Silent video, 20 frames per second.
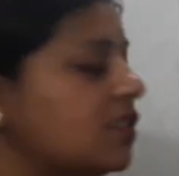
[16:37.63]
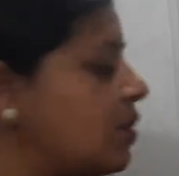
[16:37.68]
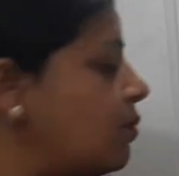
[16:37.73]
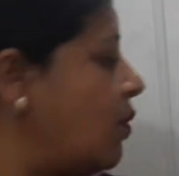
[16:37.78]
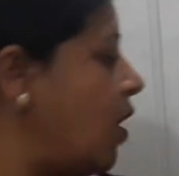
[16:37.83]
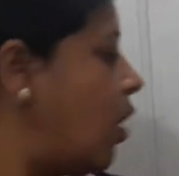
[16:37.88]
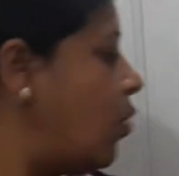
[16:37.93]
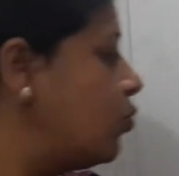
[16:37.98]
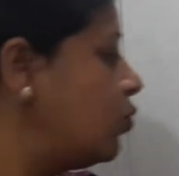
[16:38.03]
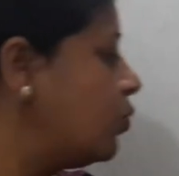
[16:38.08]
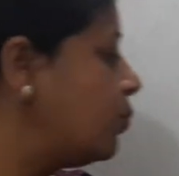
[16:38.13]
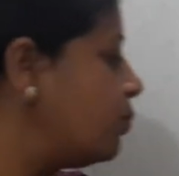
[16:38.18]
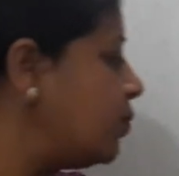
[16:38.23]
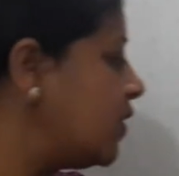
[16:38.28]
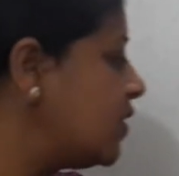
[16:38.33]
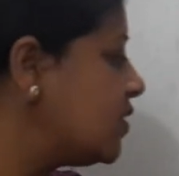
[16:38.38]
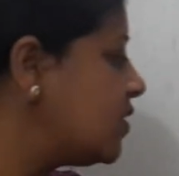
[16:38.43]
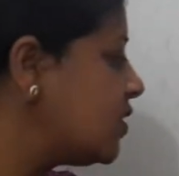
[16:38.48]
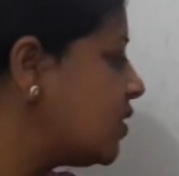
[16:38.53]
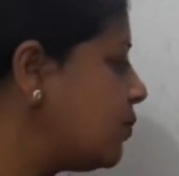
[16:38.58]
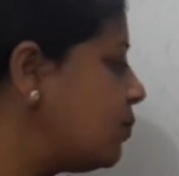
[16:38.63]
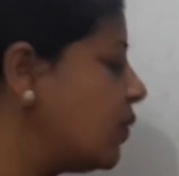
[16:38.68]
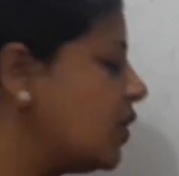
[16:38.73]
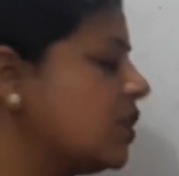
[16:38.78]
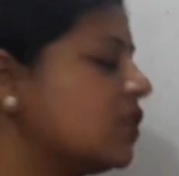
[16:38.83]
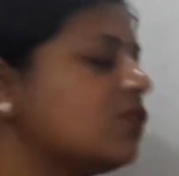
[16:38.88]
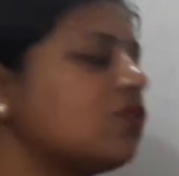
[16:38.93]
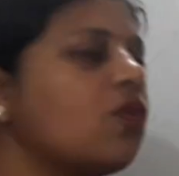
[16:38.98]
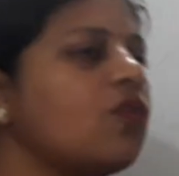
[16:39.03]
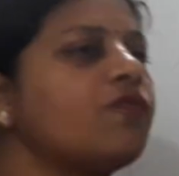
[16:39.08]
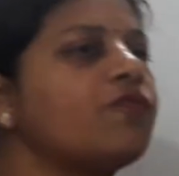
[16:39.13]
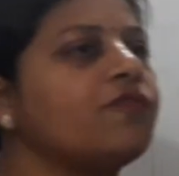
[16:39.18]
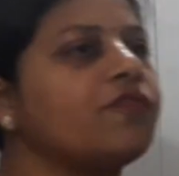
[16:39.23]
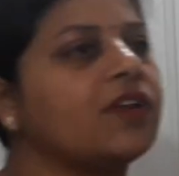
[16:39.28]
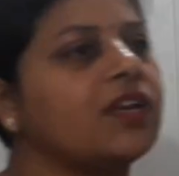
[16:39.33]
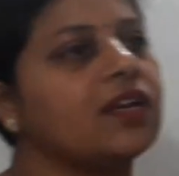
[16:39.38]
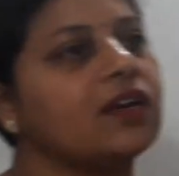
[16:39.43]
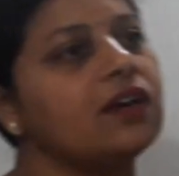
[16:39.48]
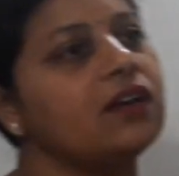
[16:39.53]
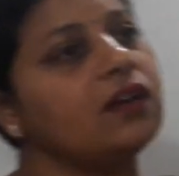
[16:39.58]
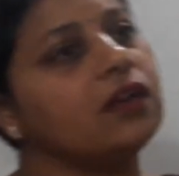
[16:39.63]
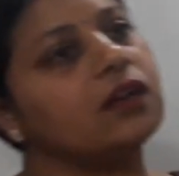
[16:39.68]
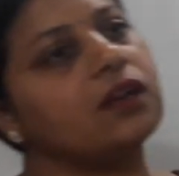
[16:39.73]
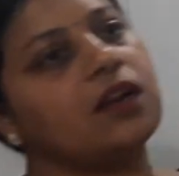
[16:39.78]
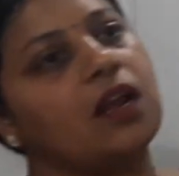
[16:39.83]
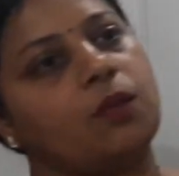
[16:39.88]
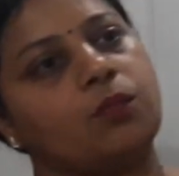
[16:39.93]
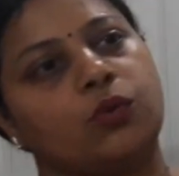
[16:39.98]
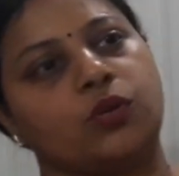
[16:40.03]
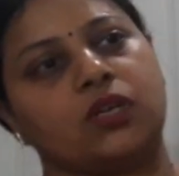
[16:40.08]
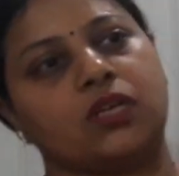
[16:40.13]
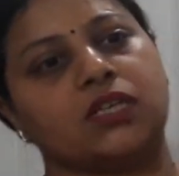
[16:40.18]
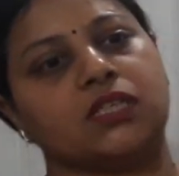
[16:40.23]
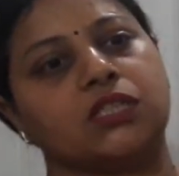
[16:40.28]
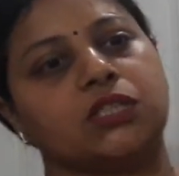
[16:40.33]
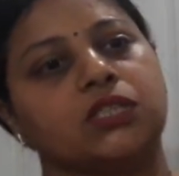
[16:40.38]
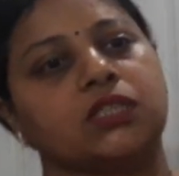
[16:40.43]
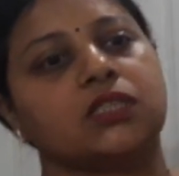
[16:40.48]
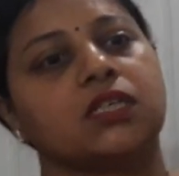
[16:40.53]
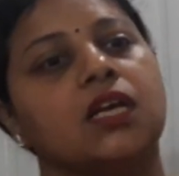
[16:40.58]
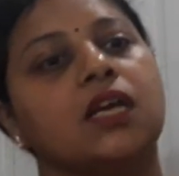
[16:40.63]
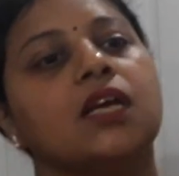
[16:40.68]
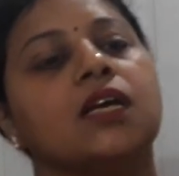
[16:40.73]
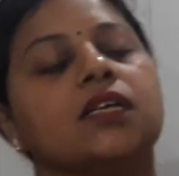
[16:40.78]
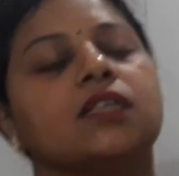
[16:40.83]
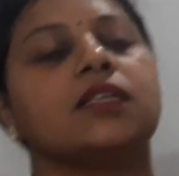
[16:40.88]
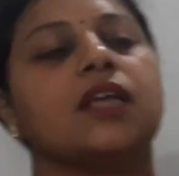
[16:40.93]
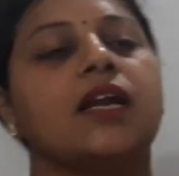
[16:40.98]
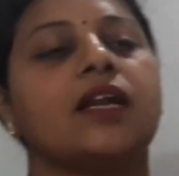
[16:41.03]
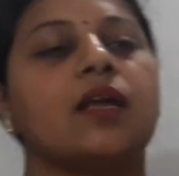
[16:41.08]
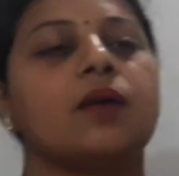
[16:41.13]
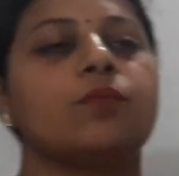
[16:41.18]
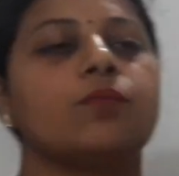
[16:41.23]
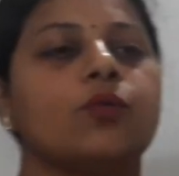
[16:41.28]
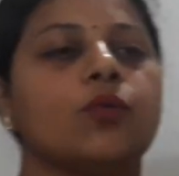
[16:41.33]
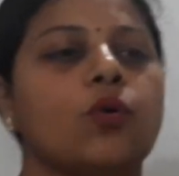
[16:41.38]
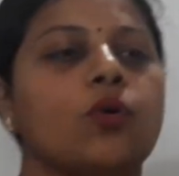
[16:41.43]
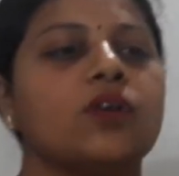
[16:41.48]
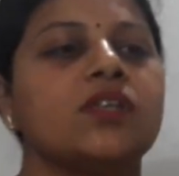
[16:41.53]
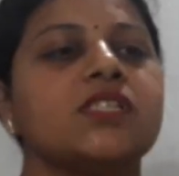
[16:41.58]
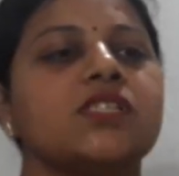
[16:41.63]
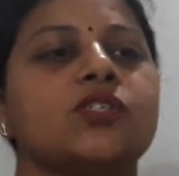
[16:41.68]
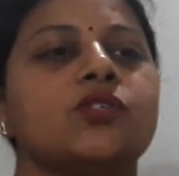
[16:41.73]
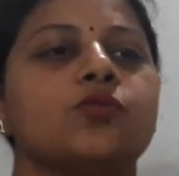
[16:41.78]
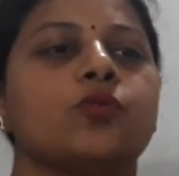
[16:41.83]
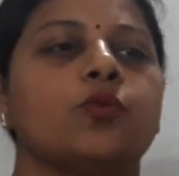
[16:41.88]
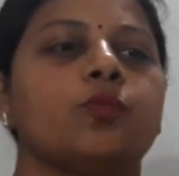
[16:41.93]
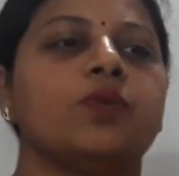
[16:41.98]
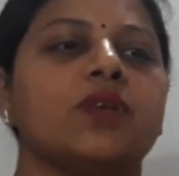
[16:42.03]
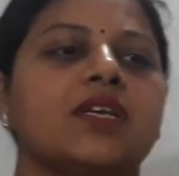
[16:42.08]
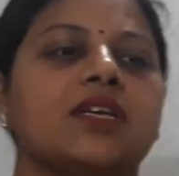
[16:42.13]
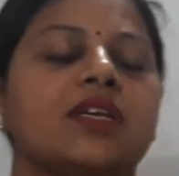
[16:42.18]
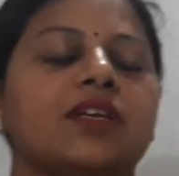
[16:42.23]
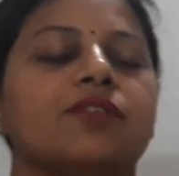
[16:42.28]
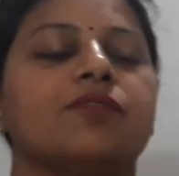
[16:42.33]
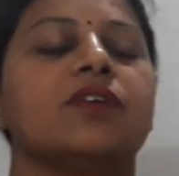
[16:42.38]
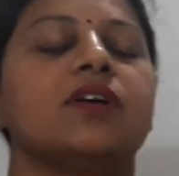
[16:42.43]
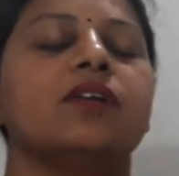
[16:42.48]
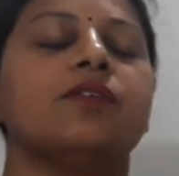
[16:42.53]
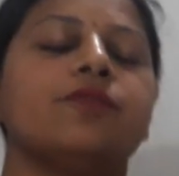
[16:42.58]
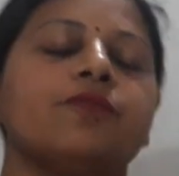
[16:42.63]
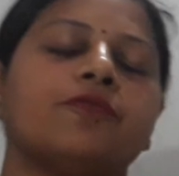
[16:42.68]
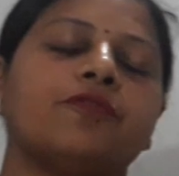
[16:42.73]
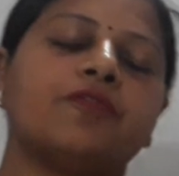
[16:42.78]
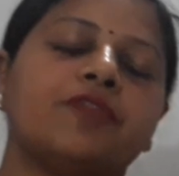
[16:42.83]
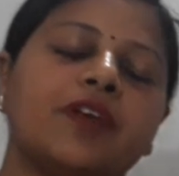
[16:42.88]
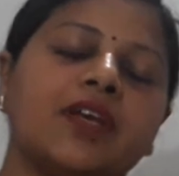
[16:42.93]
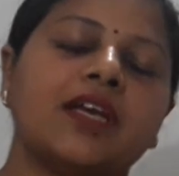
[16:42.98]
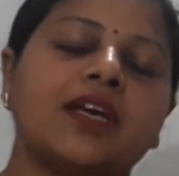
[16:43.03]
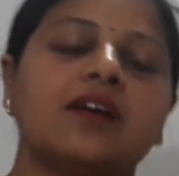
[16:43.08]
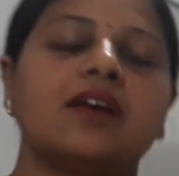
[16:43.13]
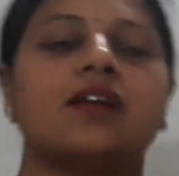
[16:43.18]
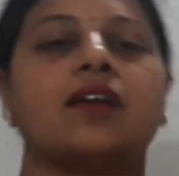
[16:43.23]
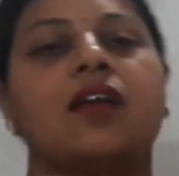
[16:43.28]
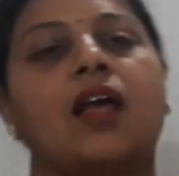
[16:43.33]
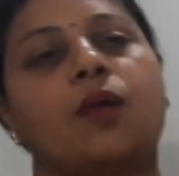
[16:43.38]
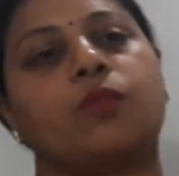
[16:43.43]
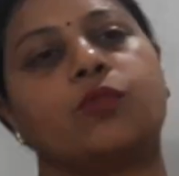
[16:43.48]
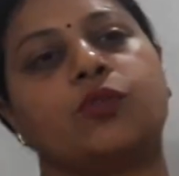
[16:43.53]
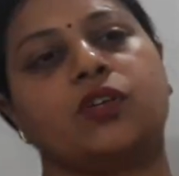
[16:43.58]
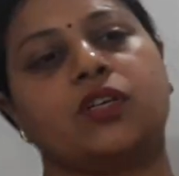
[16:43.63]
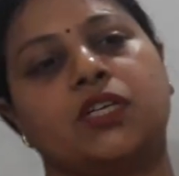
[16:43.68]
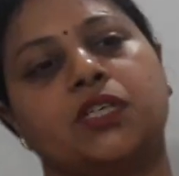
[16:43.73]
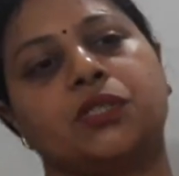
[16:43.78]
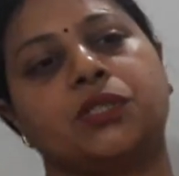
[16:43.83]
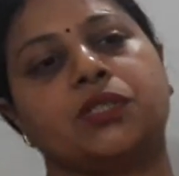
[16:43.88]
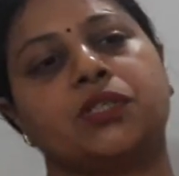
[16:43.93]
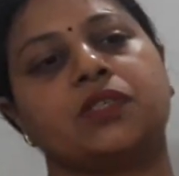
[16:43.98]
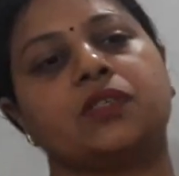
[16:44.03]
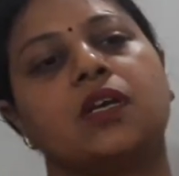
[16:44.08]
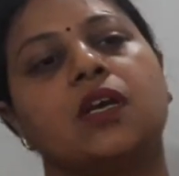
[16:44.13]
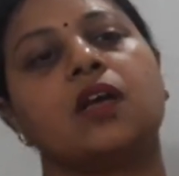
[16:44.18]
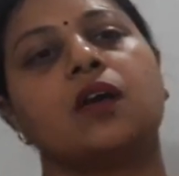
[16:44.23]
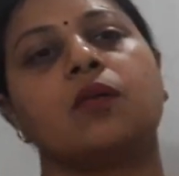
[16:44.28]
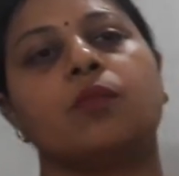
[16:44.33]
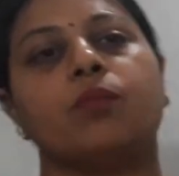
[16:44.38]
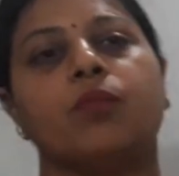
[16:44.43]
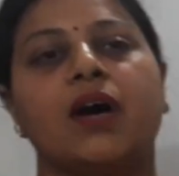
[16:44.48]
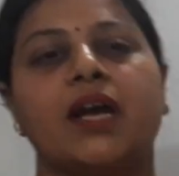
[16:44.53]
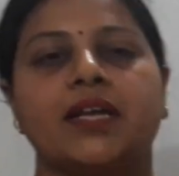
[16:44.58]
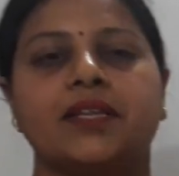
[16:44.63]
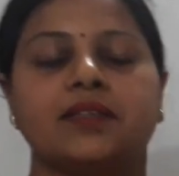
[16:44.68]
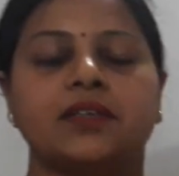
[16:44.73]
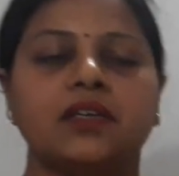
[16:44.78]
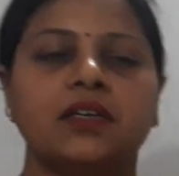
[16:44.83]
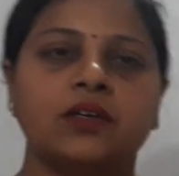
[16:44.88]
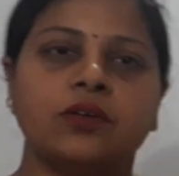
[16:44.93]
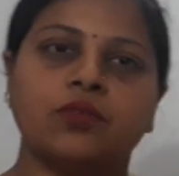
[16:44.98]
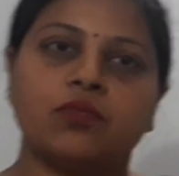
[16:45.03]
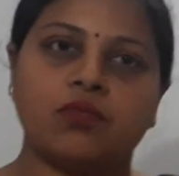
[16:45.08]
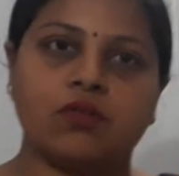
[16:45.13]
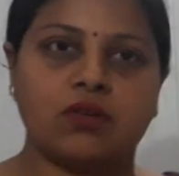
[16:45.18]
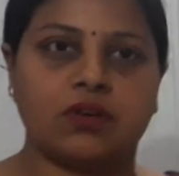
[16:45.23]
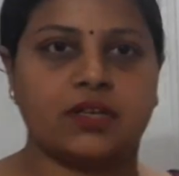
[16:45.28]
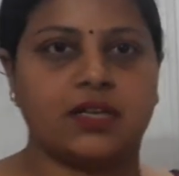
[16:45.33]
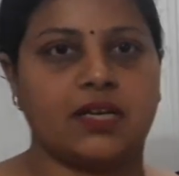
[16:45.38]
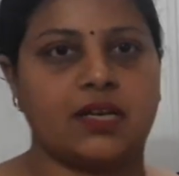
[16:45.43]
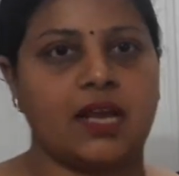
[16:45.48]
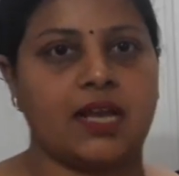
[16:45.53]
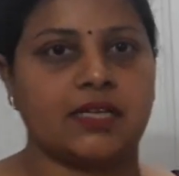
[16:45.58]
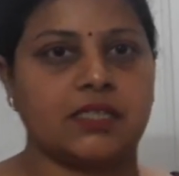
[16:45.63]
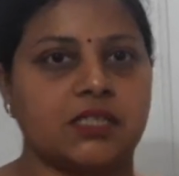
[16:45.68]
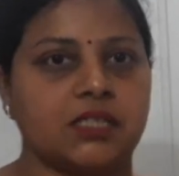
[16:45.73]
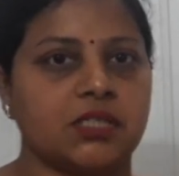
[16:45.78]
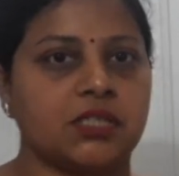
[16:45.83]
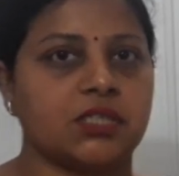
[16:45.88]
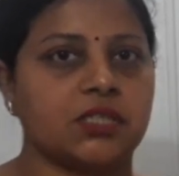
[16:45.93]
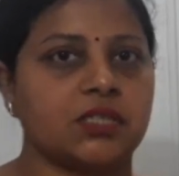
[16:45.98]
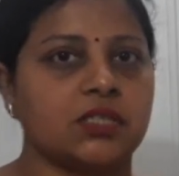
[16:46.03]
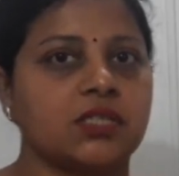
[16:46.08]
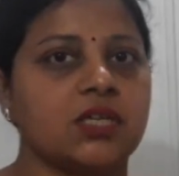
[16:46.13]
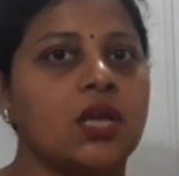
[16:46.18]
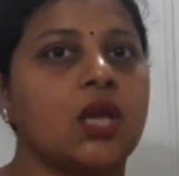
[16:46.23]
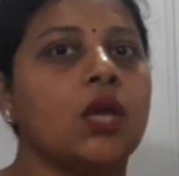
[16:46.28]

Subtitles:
about principles of fair remuneration, that employees should be given fair remuneration by the organization.